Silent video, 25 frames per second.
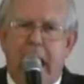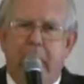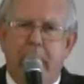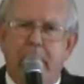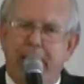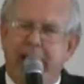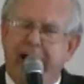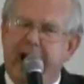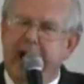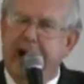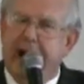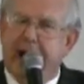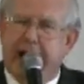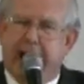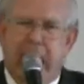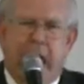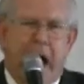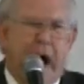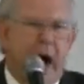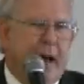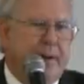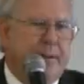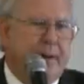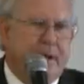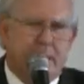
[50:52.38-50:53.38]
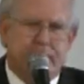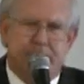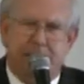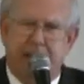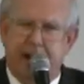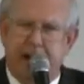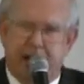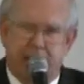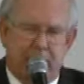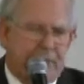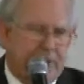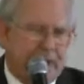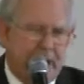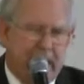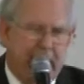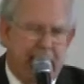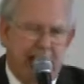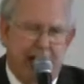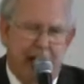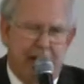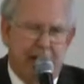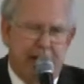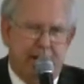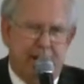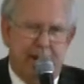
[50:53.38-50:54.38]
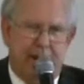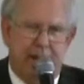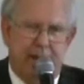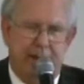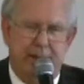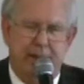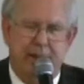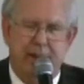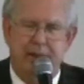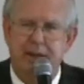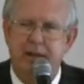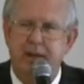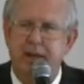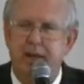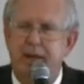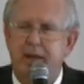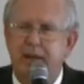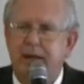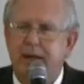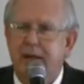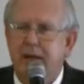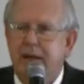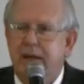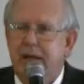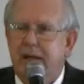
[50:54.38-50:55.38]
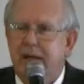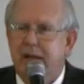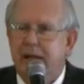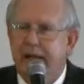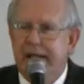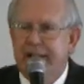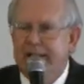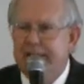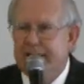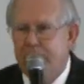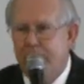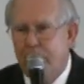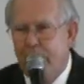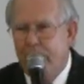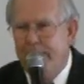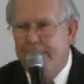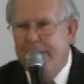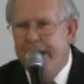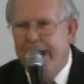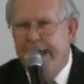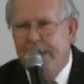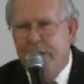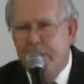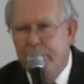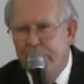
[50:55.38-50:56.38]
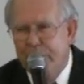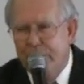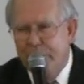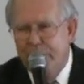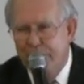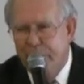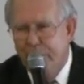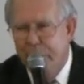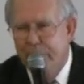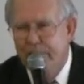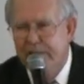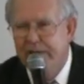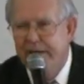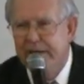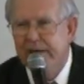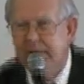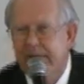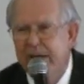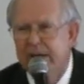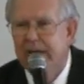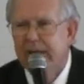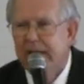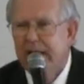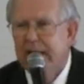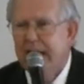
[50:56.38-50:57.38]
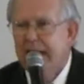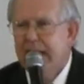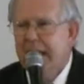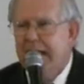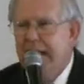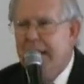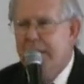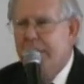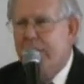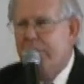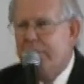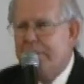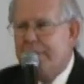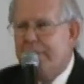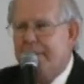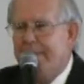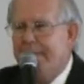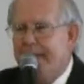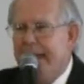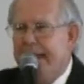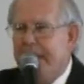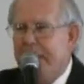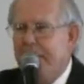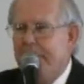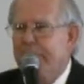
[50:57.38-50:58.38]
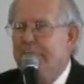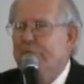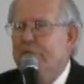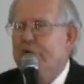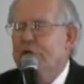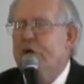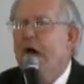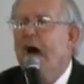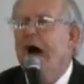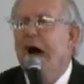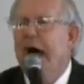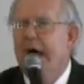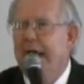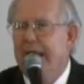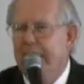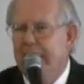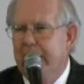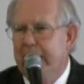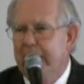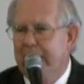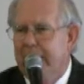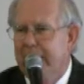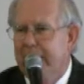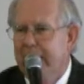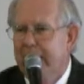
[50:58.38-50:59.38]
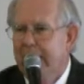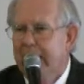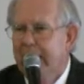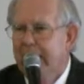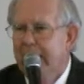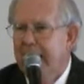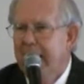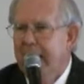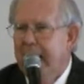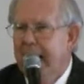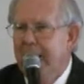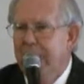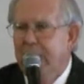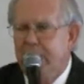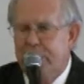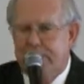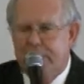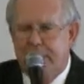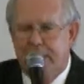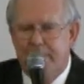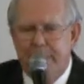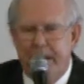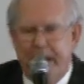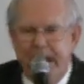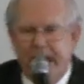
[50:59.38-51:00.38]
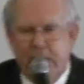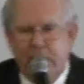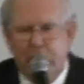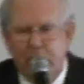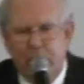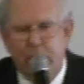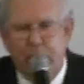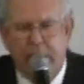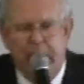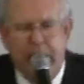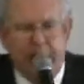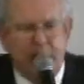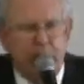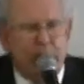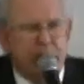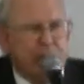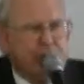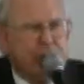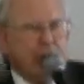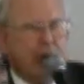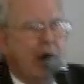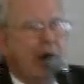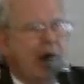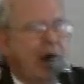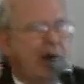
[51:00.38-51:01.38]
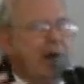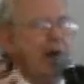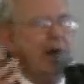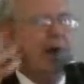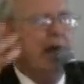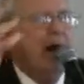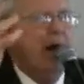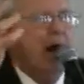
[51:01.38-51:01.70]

We got a God that's bigger than that. He doesn't want to make you a servant. He wants to make you a child. He wants to make you a son